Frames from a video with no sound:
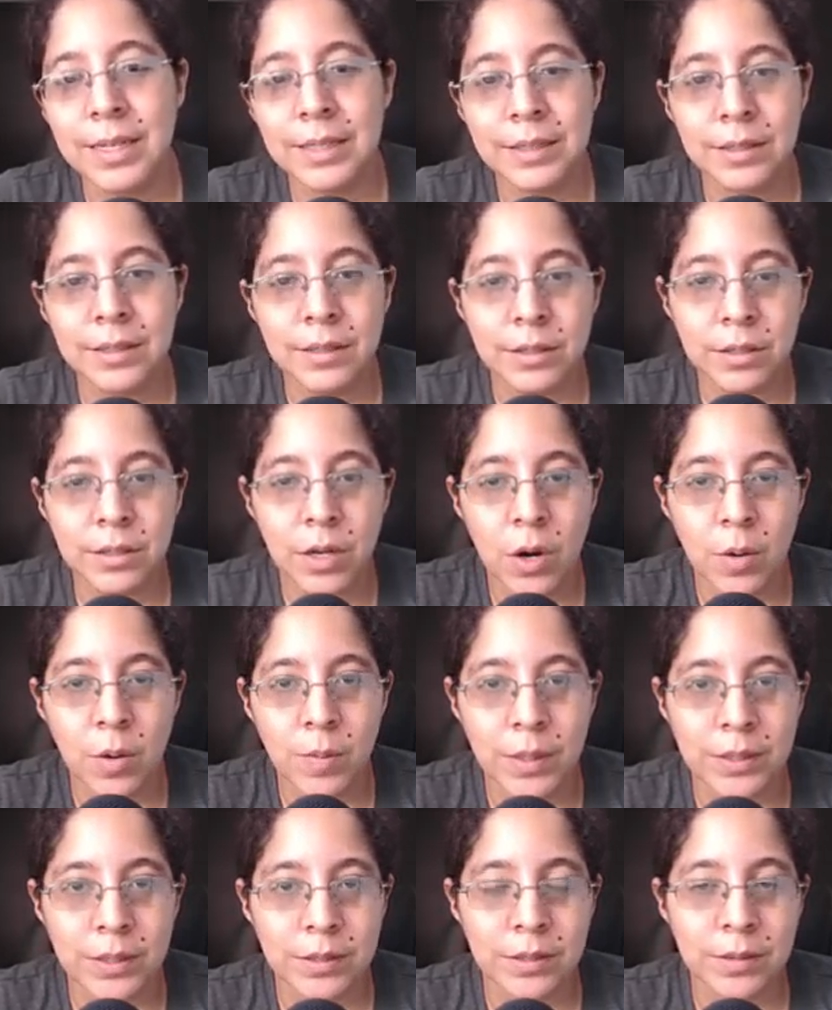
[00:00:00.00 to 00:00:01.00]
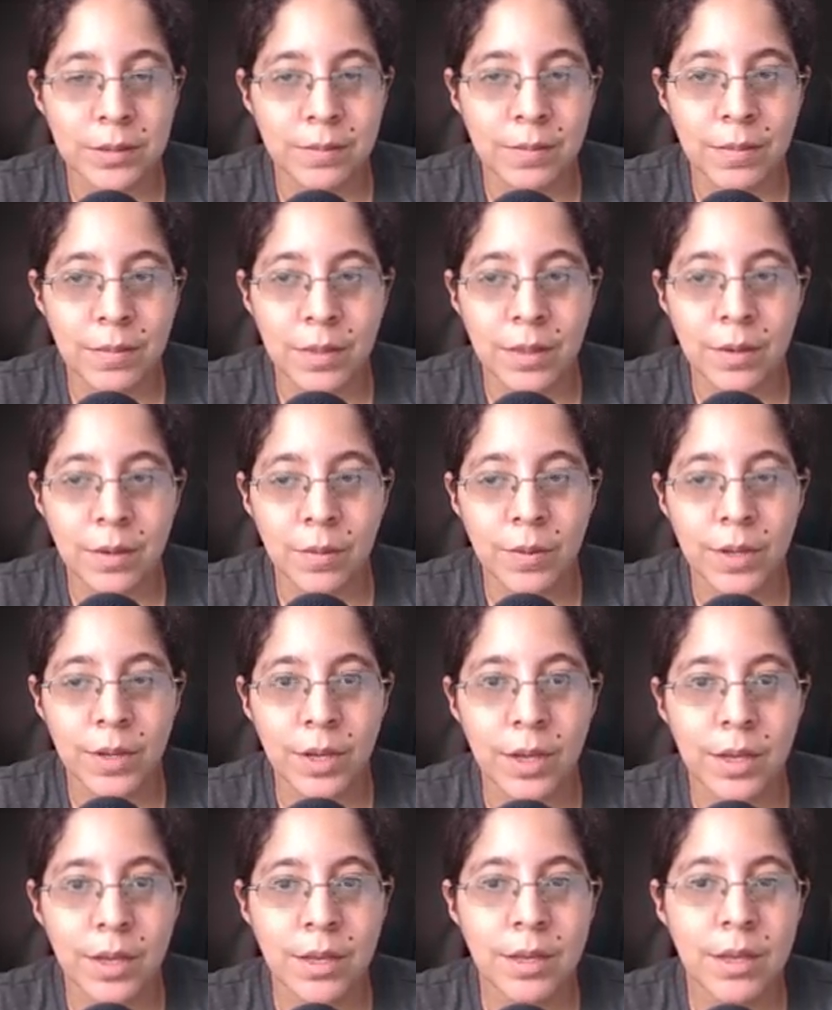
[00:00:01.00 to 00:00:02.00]
service.
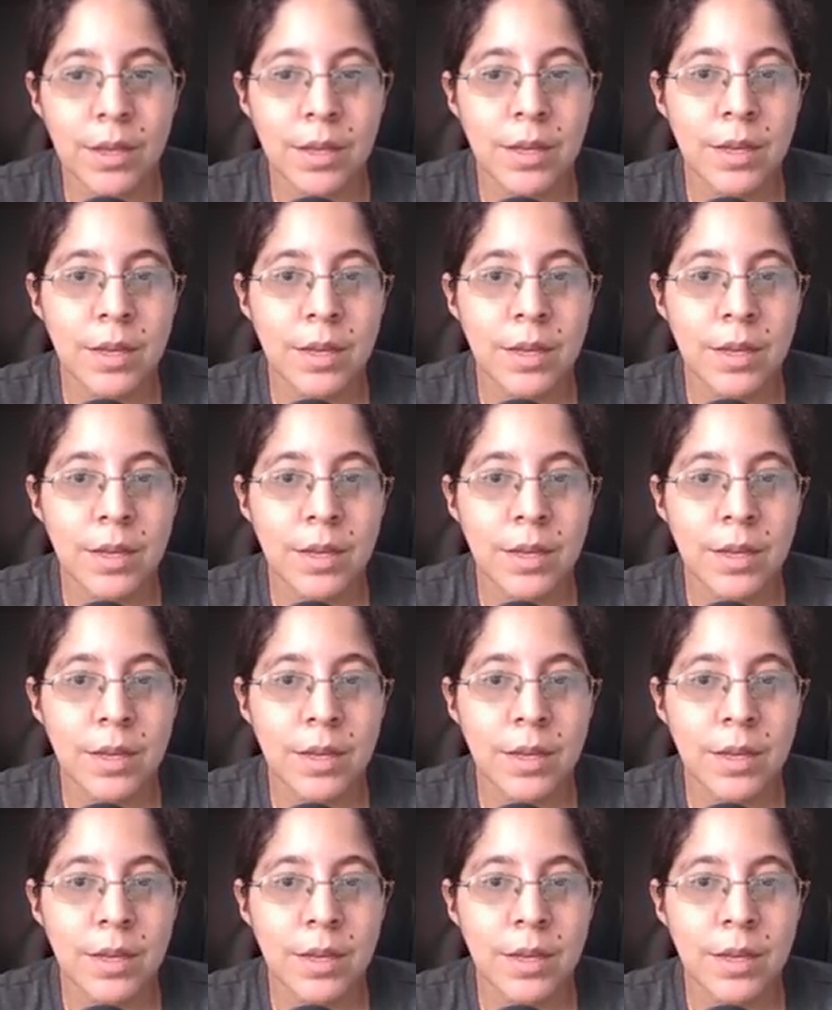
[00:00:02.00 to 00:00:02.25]
Okay,